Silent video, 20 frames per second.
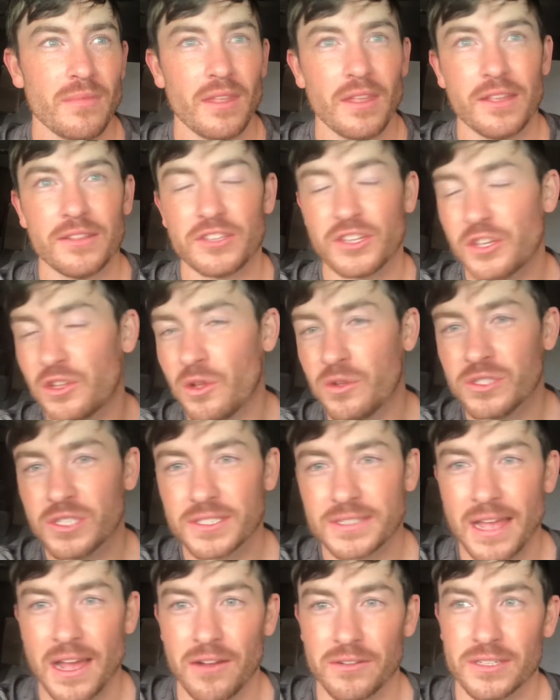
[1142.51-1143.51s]
to close this
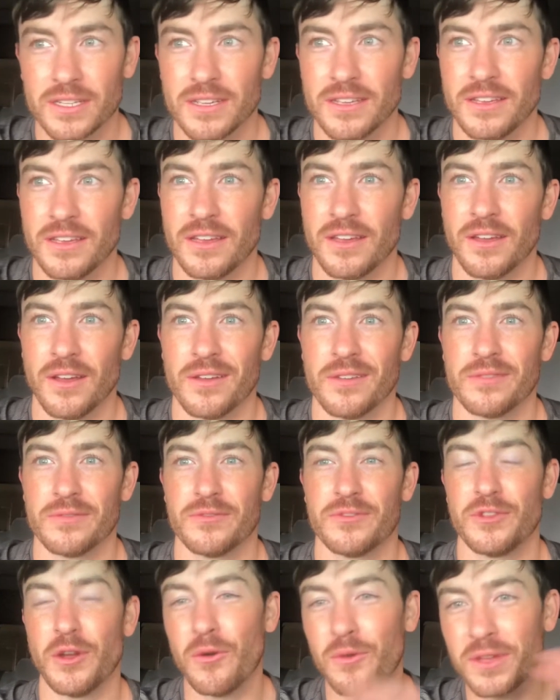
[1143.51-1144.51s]
out,
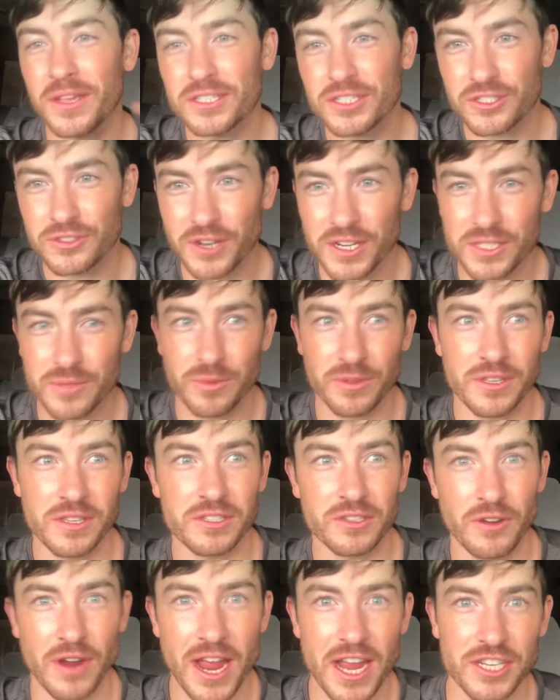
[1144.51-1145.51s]
don't get stressed with these
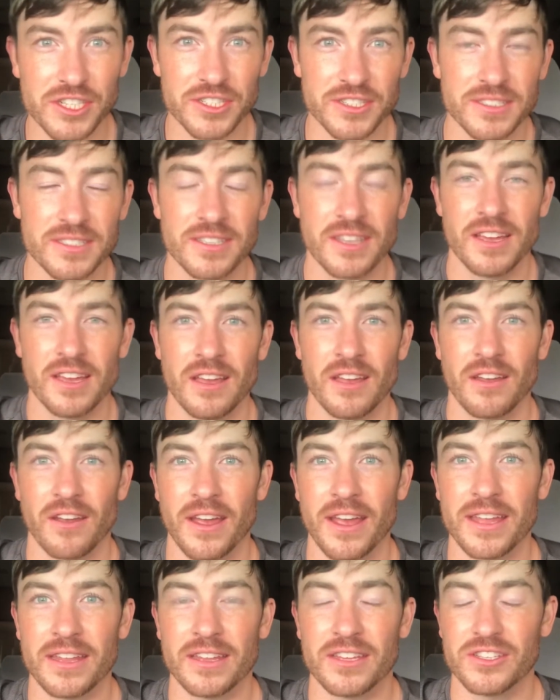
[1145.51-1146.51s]
crashes,
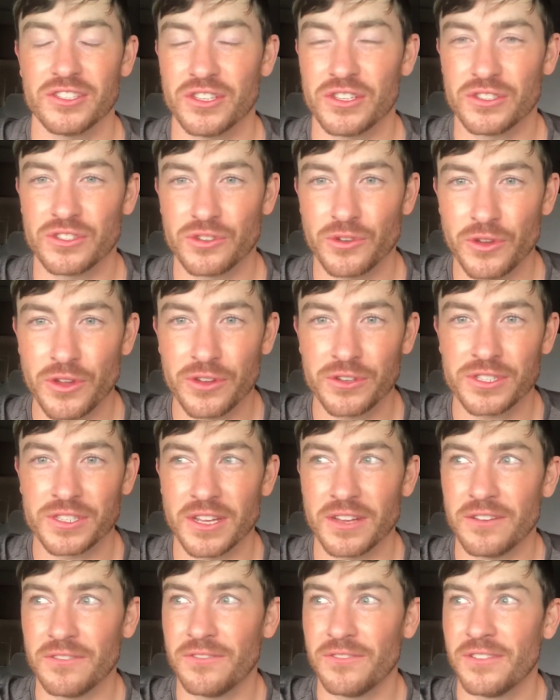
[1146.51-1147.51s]
right? Just enjoy
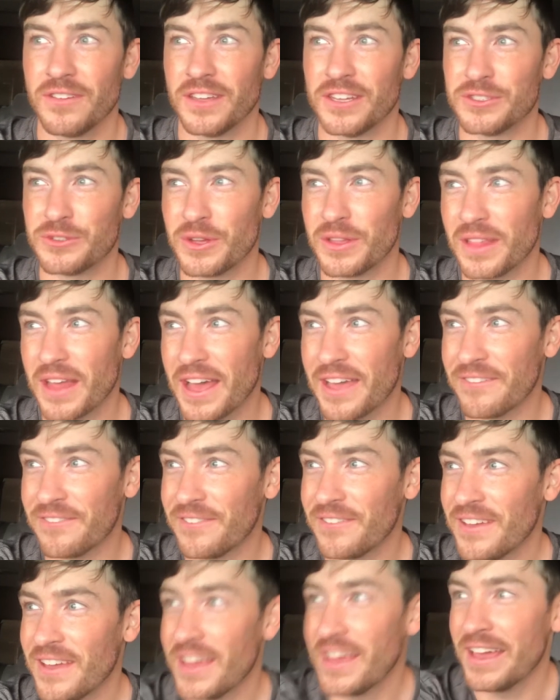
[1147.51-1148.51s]
yourself, enjoy
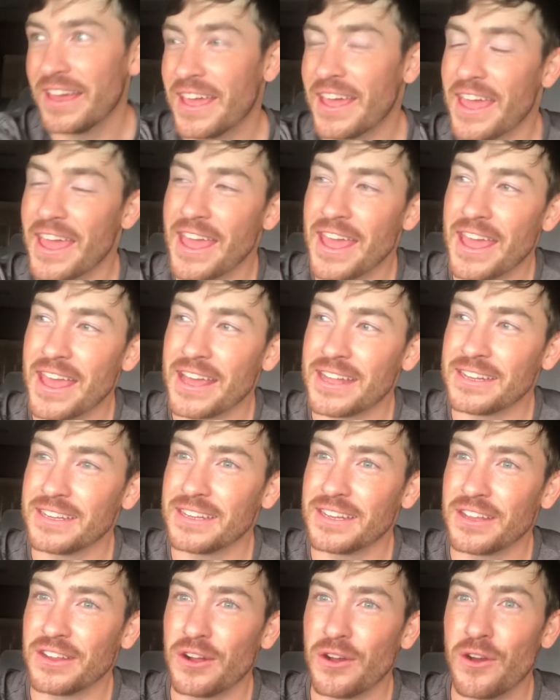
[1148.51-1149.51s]
life. And,
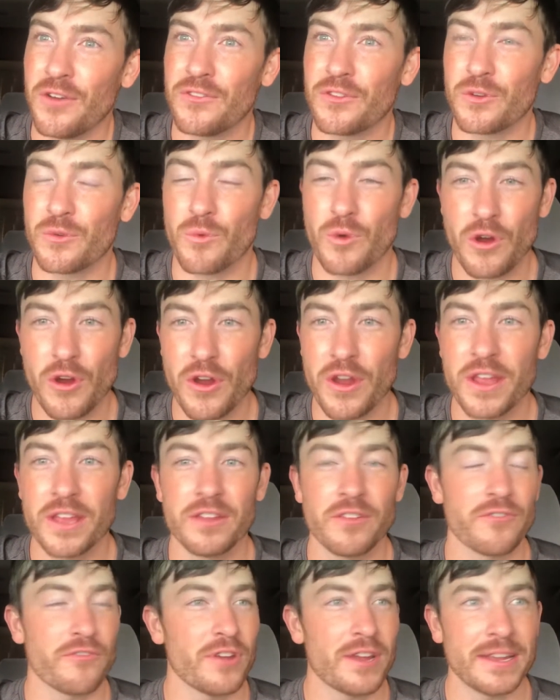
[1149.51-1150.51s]
if you're worried,
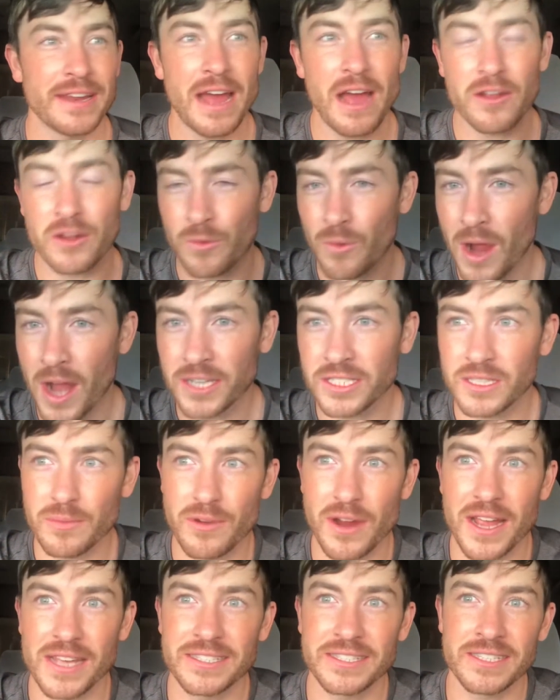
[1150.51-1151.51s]
you're freaking out, you're watching the
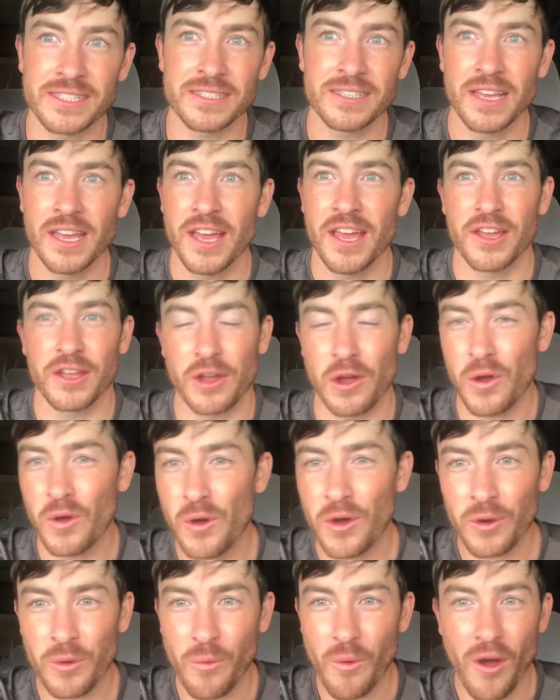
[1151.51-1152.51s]
prices, go
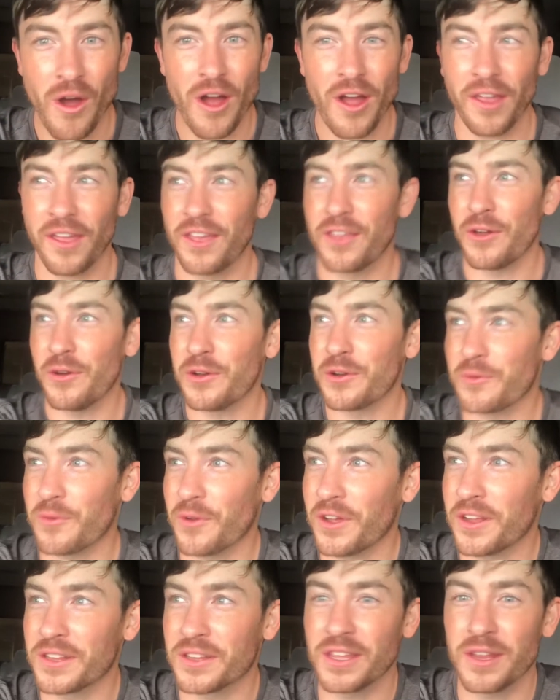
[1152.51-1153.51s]
on a walk, go on a
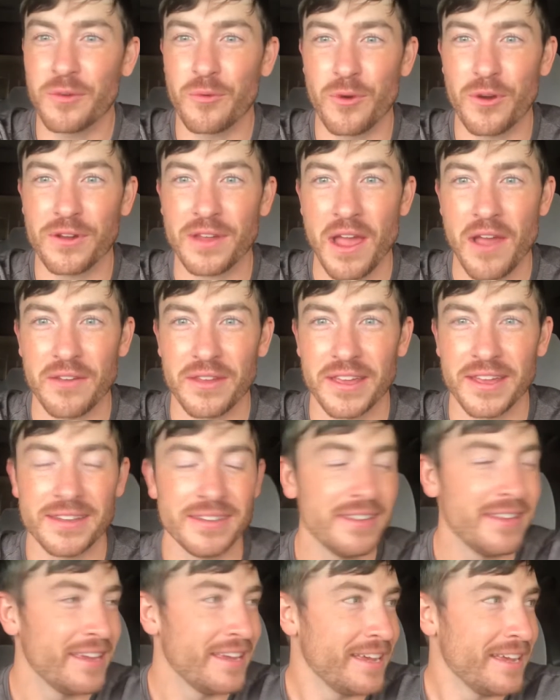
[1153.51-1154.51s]
run, get a workout in,
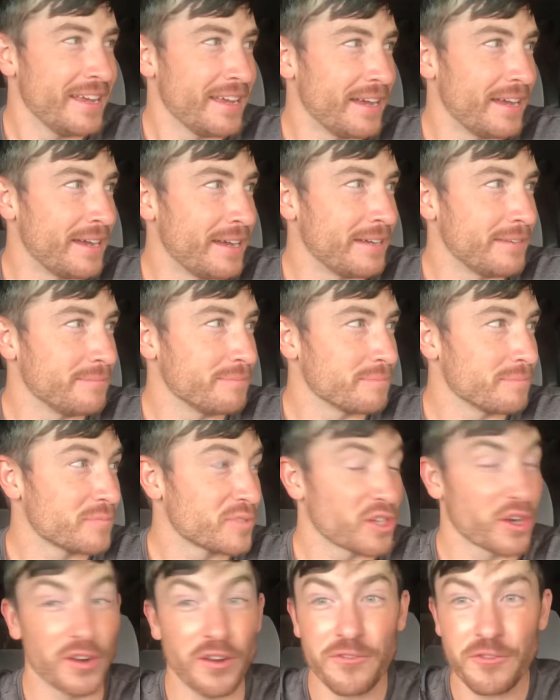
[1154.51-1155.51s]

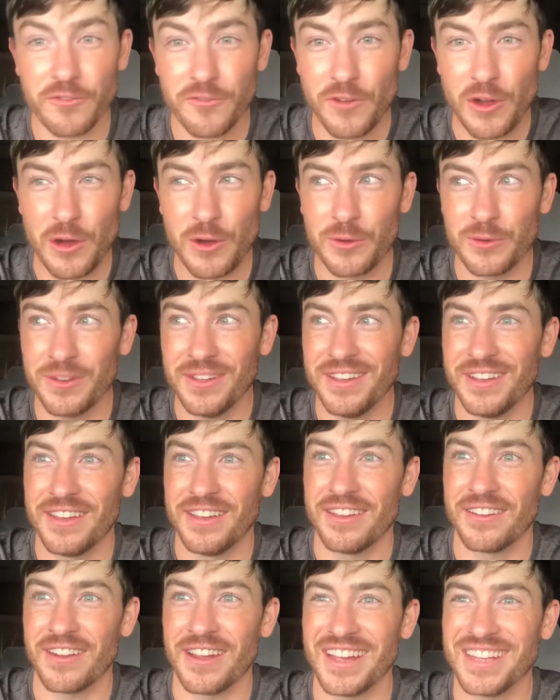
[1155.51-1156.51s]
turn off your phone,
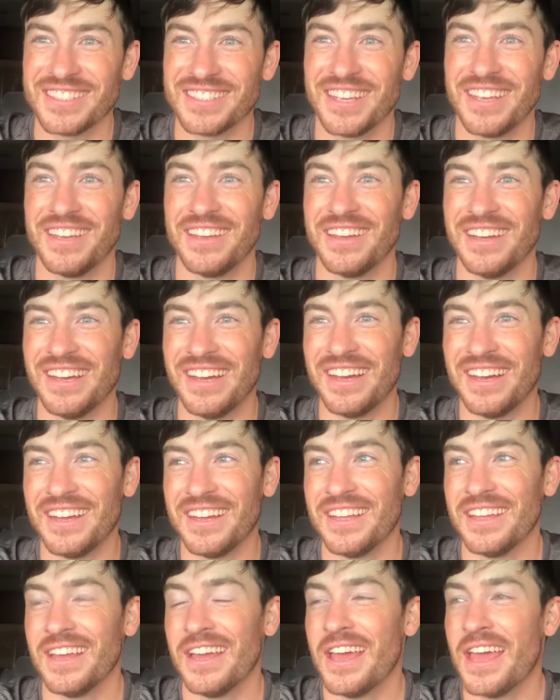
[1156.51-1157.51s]
right?
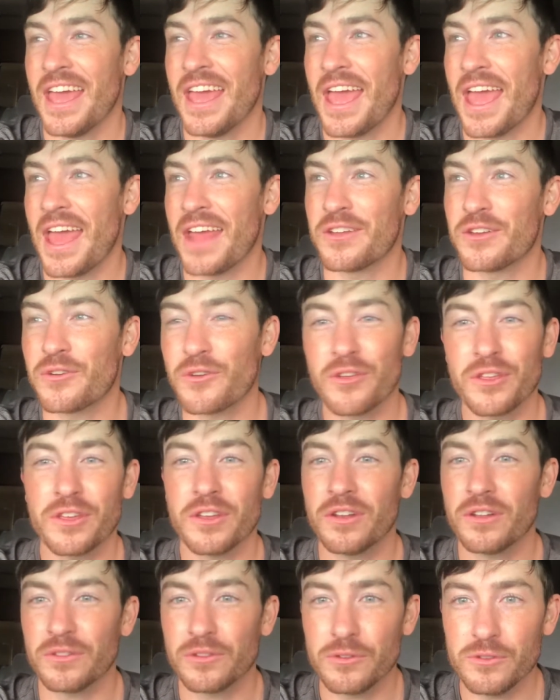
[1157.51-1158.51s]
And you're only going
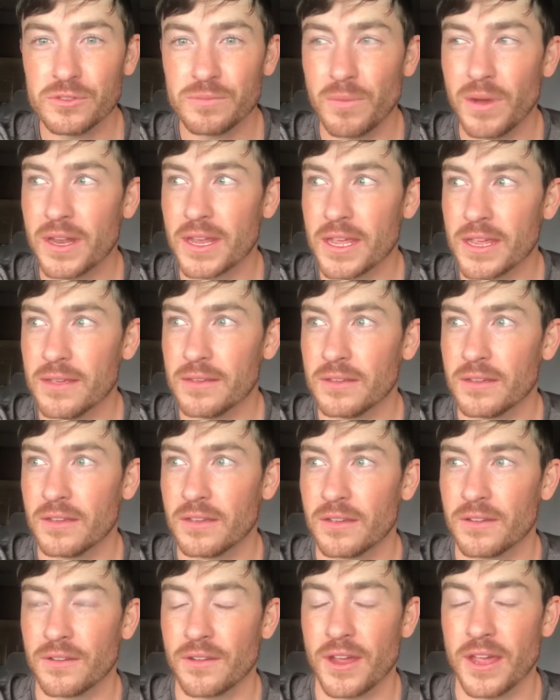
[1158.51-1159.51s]
to lose money,
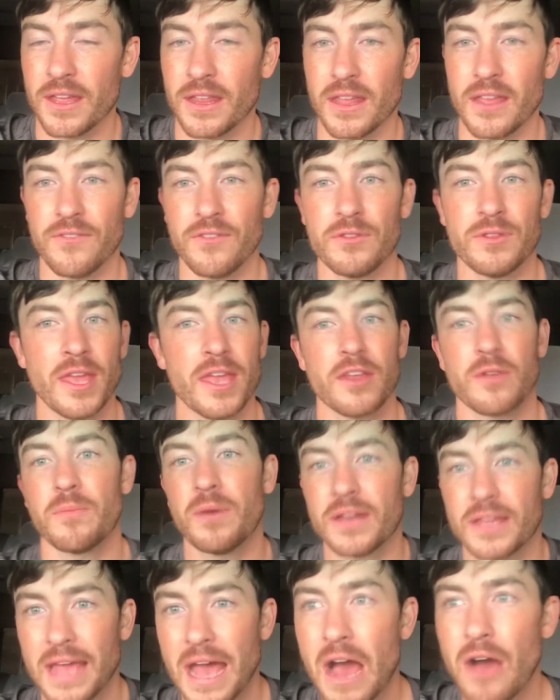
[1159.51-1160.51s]
right? If you take your
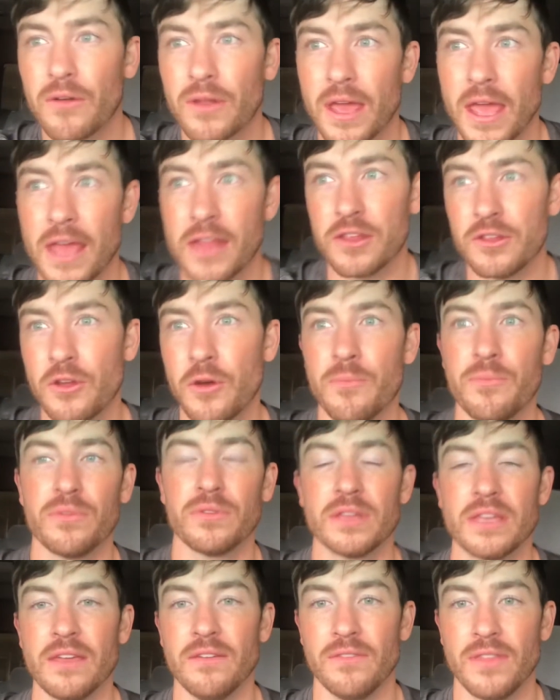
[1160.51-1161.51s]
money out and you don't
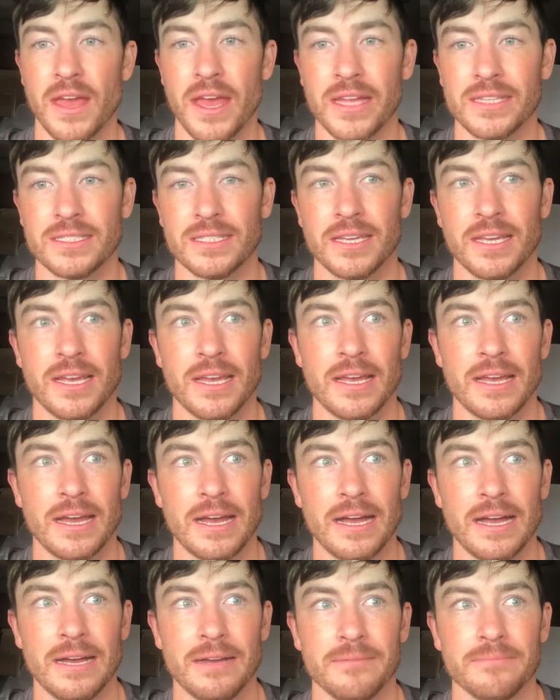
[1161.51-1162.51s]
believe that,
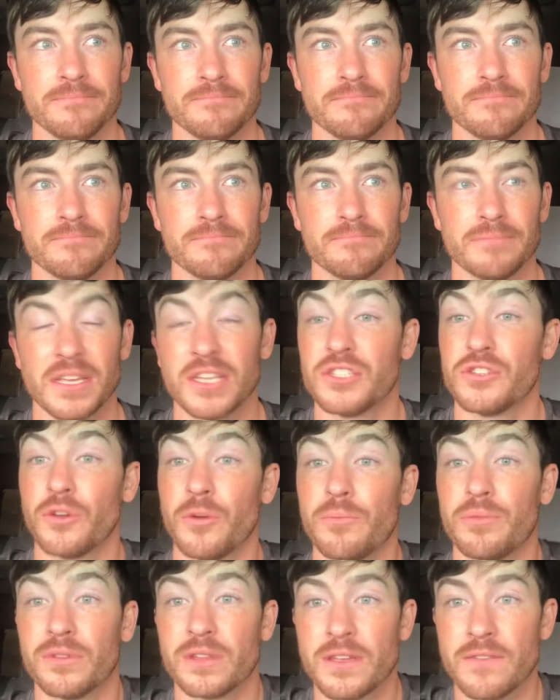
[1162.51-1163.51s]
because you don't
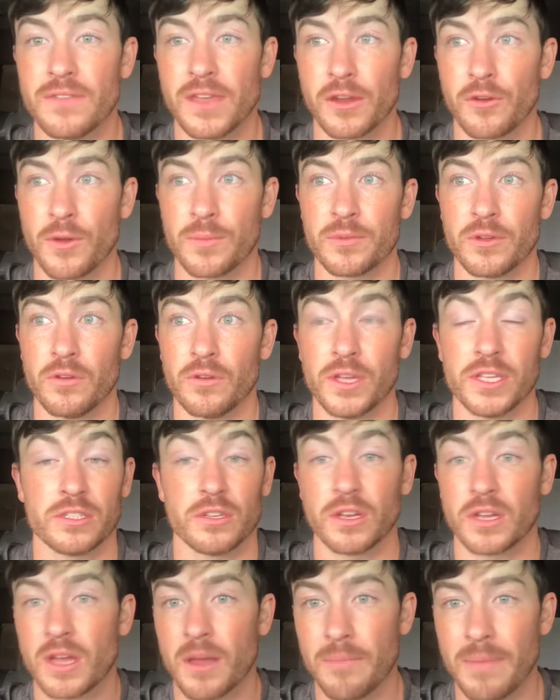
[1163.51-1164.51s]
believe that crypto is
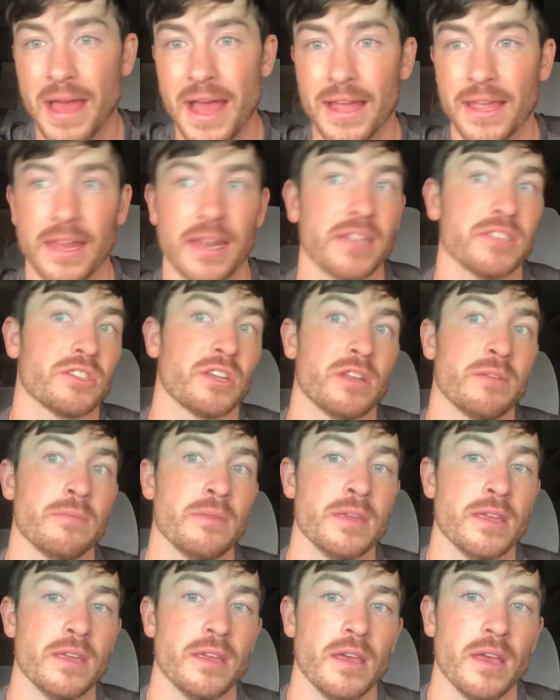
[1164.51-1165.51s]
going to come back and it's going to be